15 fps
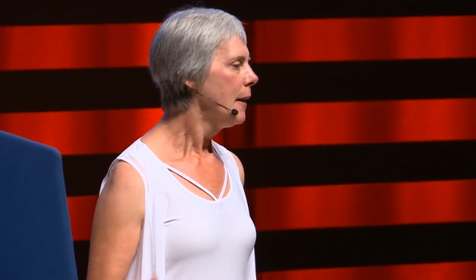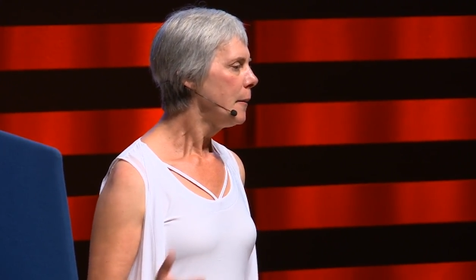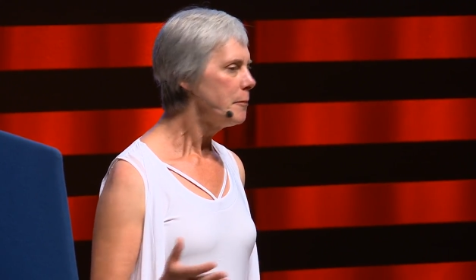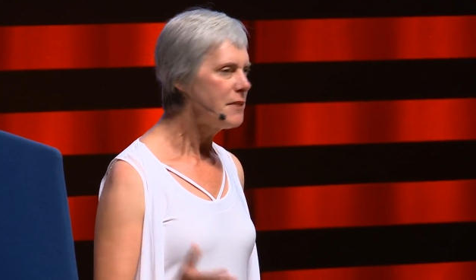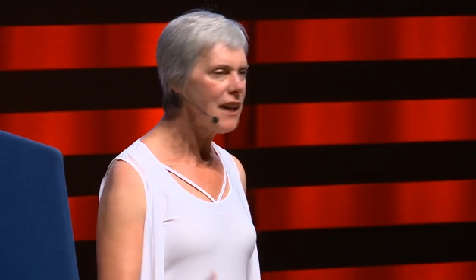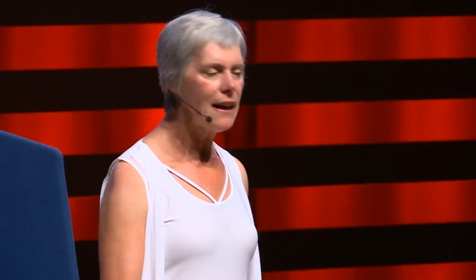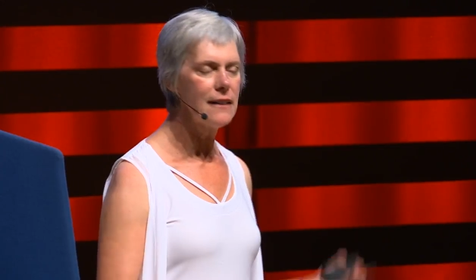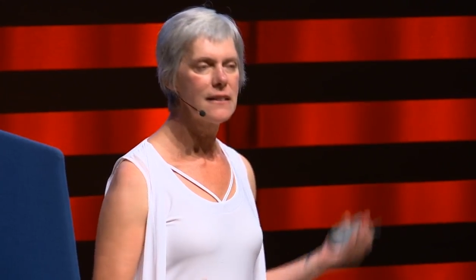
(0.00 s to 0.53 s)

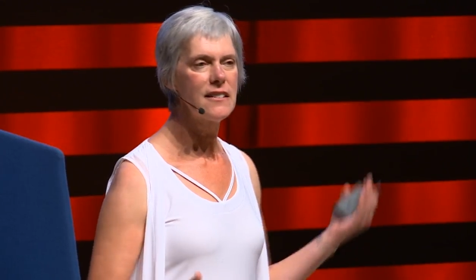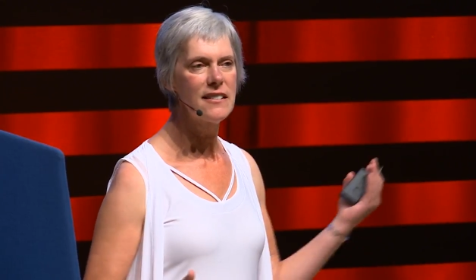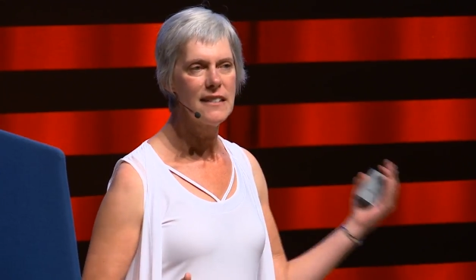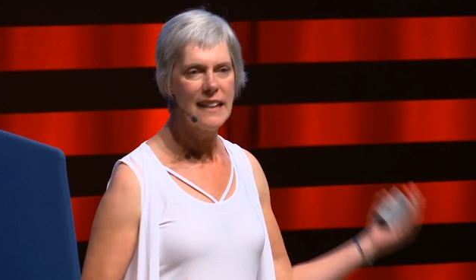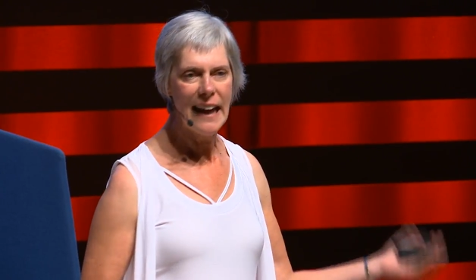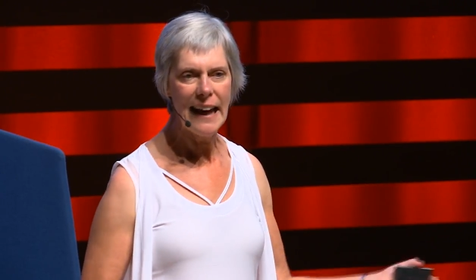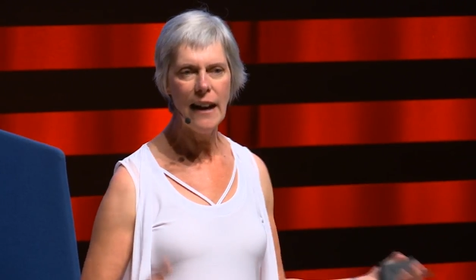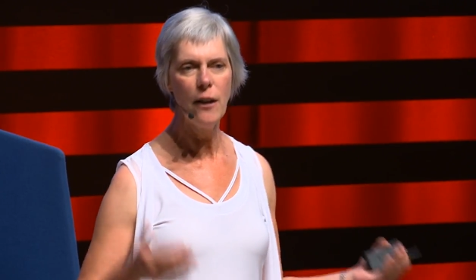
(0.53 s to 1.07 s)
ducks and
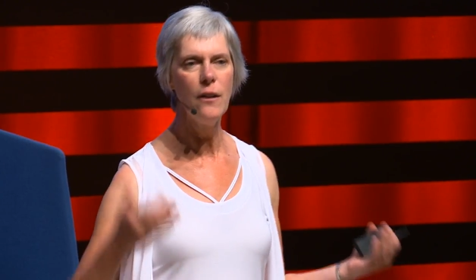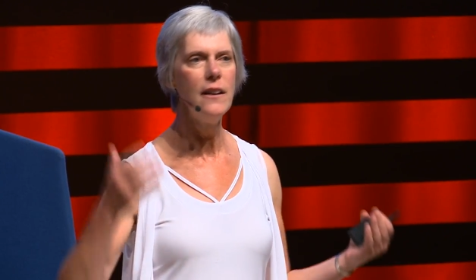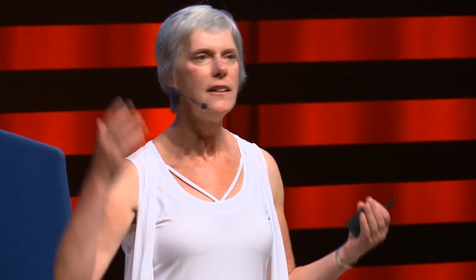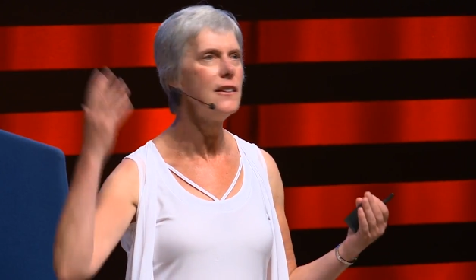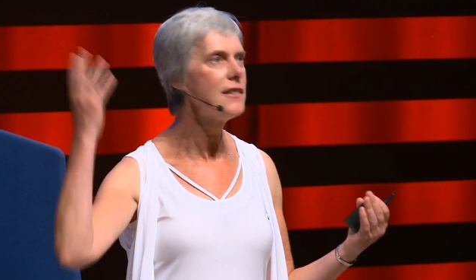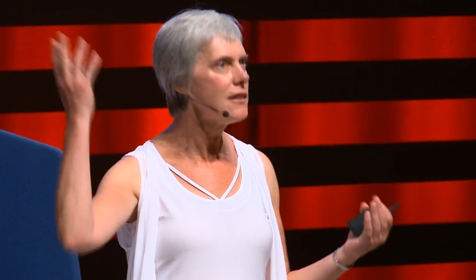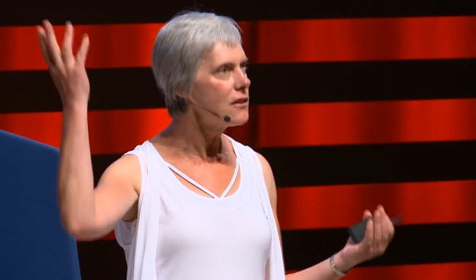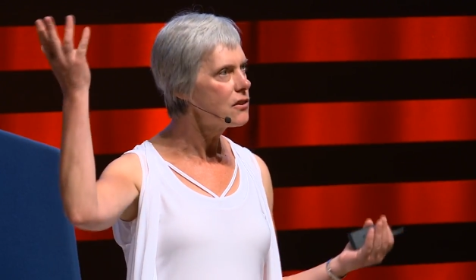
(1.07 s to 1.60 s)

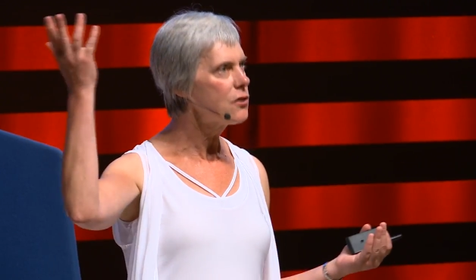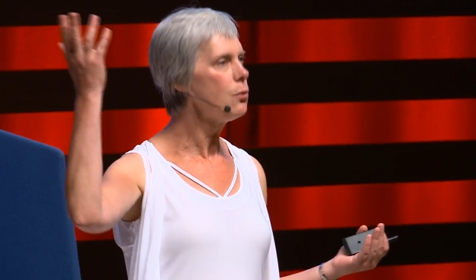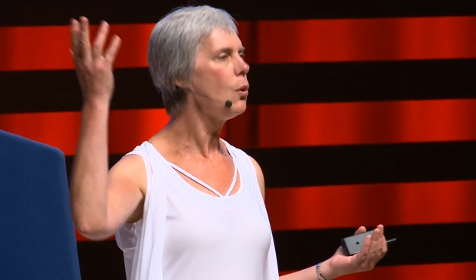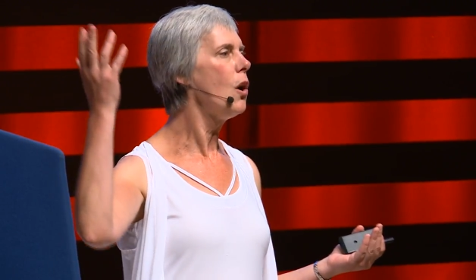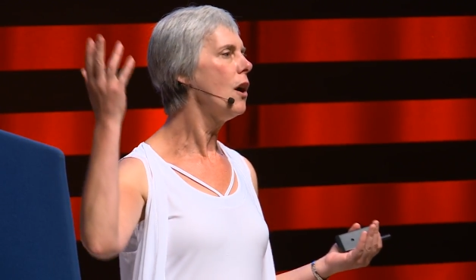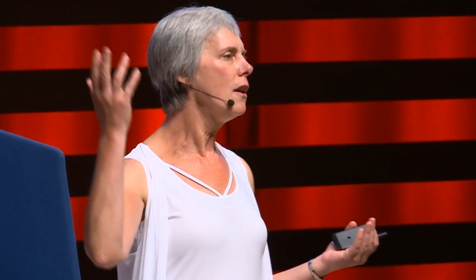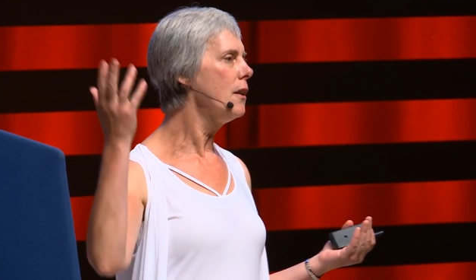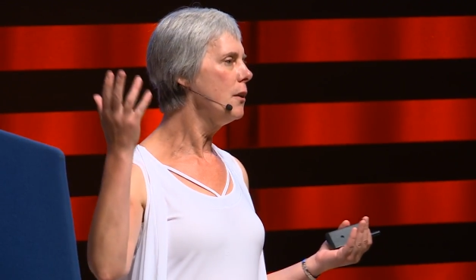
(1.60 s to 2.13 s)
herons and
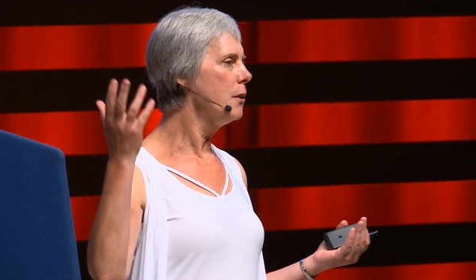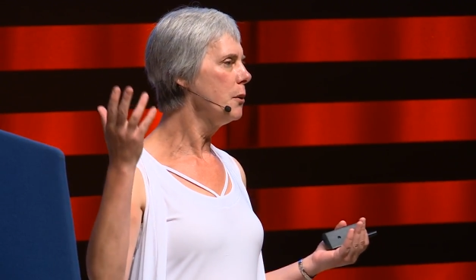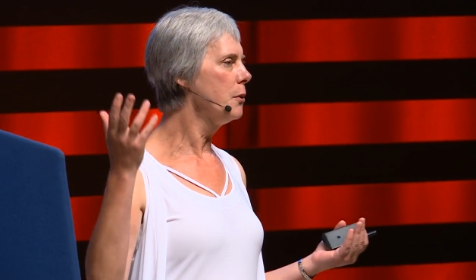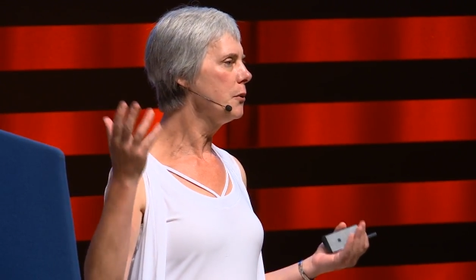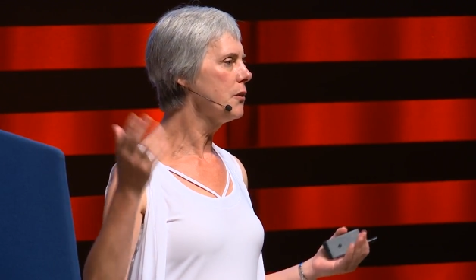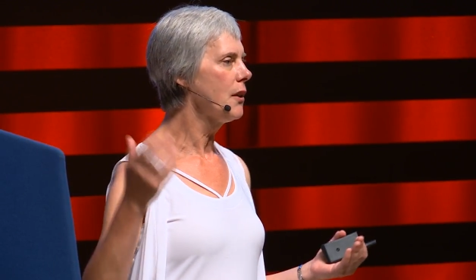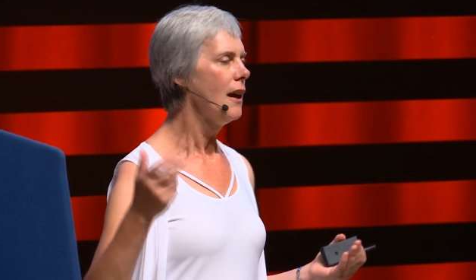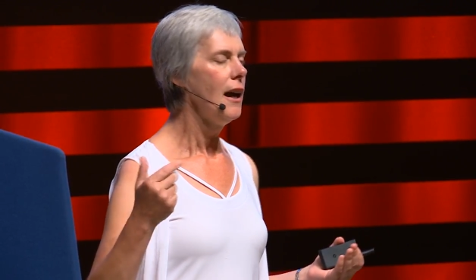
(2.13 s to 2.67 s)

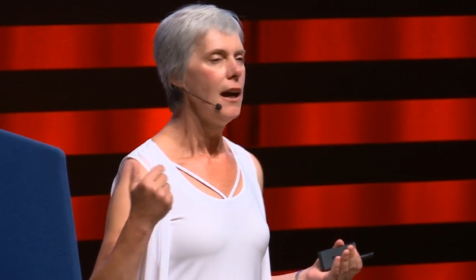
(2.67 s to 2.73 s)
swallows,